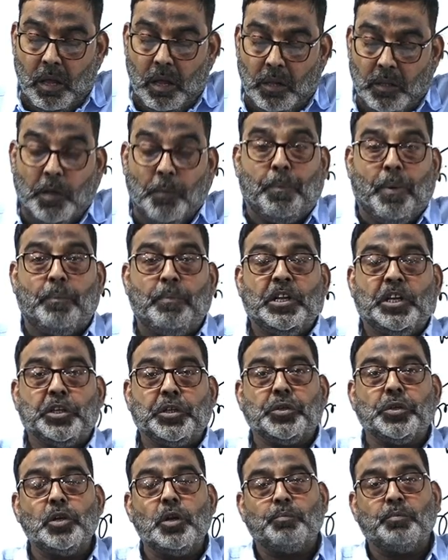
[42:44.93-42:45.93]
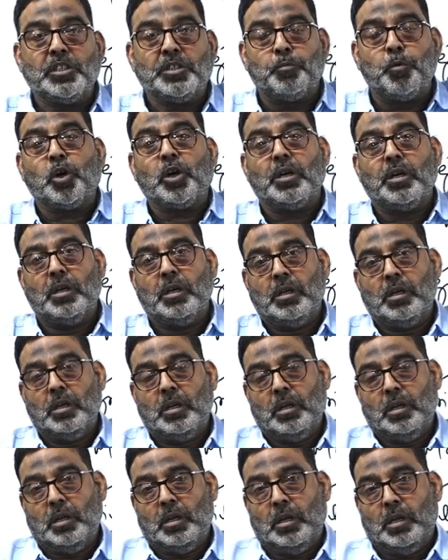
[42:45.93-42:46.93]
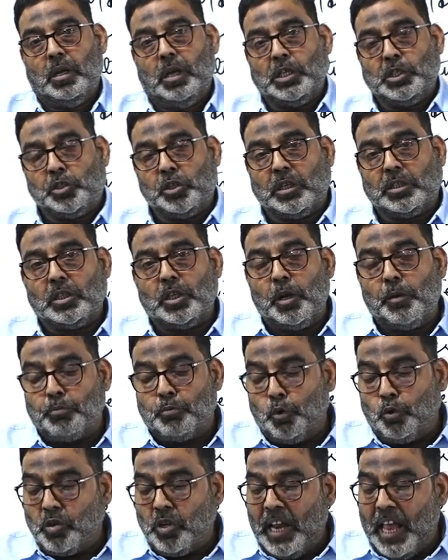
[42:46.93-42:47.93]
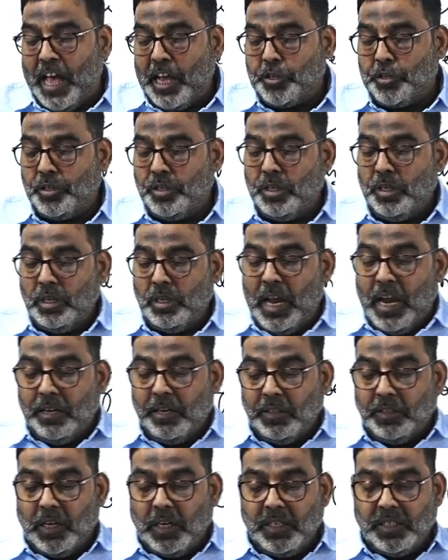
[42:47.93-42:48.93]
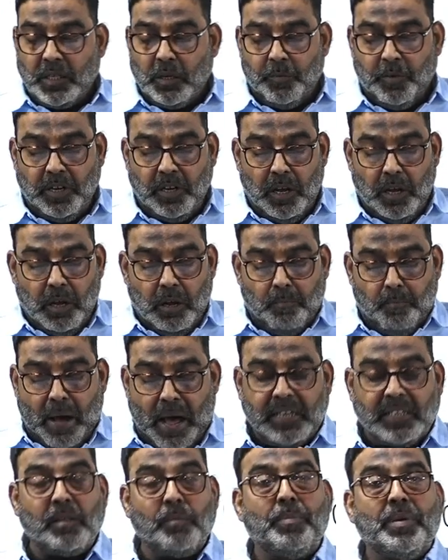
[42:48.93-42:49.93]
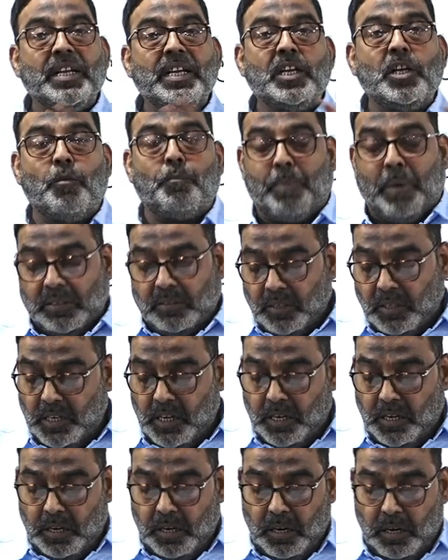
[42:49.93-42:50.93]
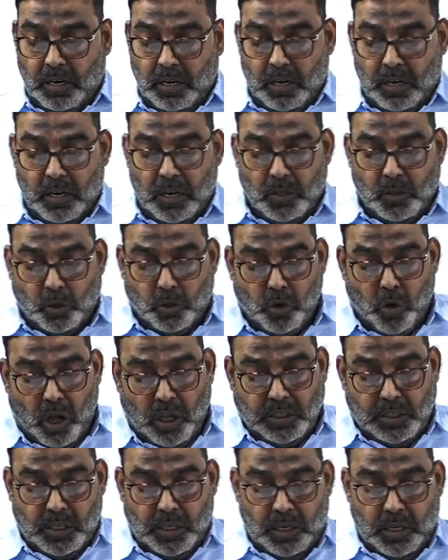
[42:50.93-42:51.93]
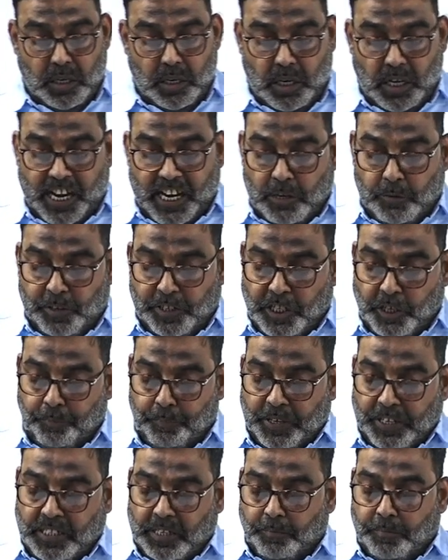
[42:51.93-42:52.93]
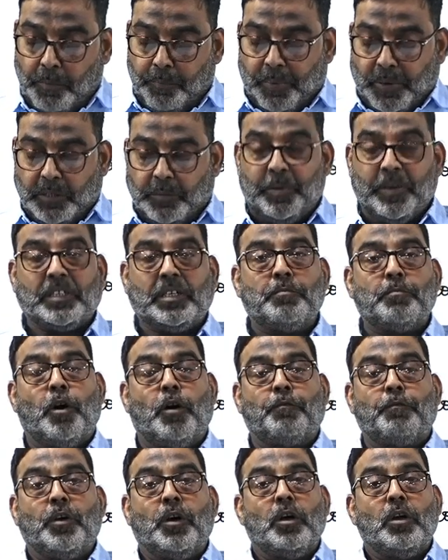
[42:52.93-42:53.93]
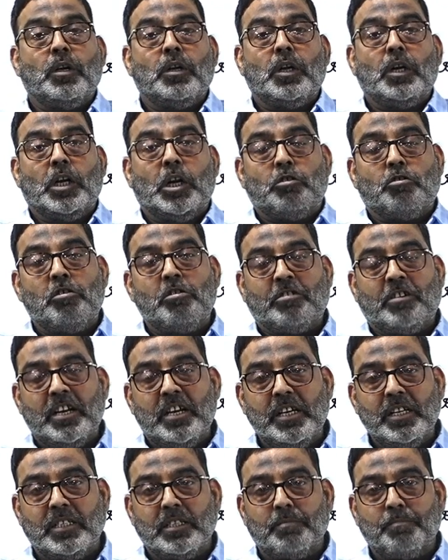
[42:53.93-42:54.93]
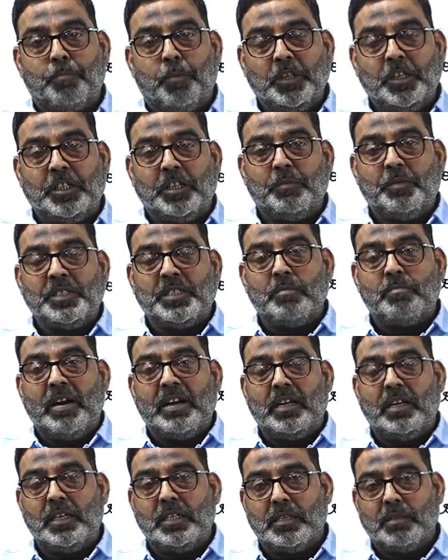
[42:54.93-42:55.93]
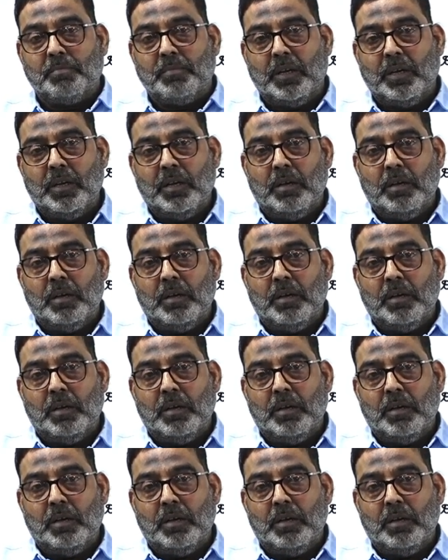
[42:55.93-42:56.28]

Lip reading: The publication of this book, A Structure of Social Action, 1937, marks the beginning of Parsonian sociology, in which he picks up the perspective of utilitarianism, positivism, idealism.